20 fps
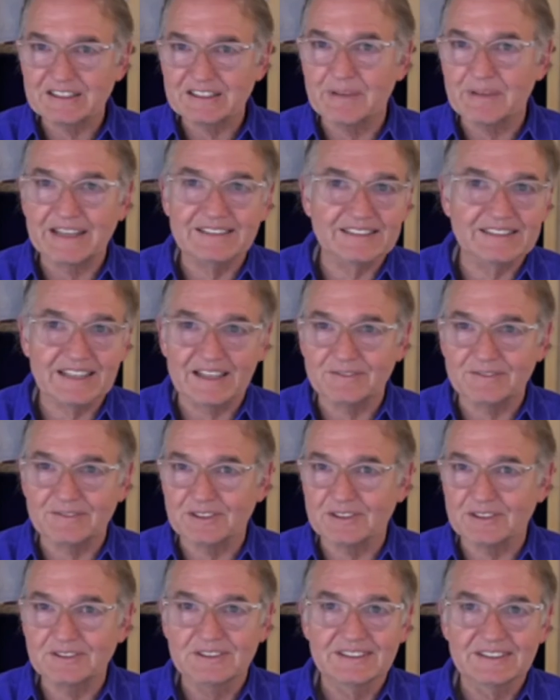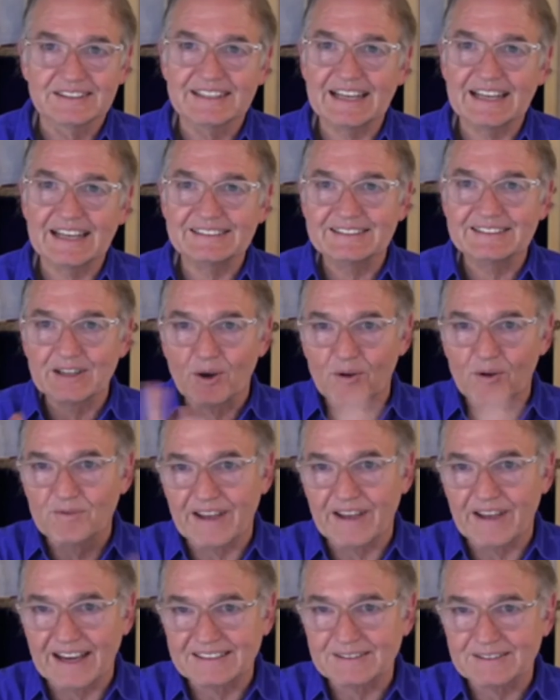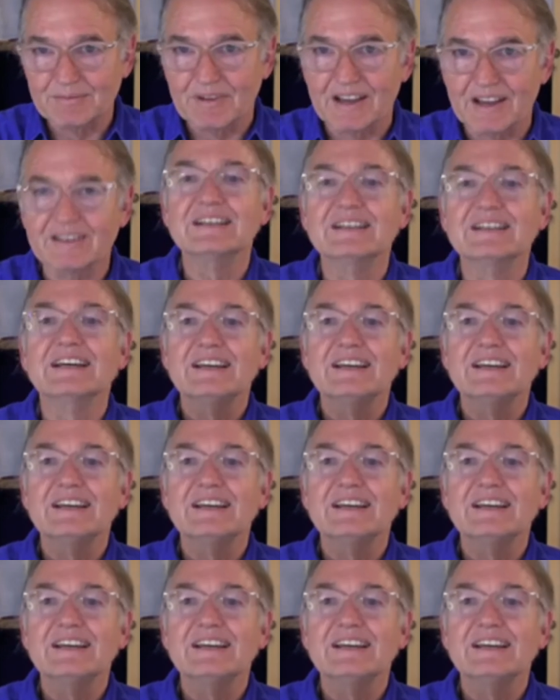the man to save you. That's the old-fashioned model.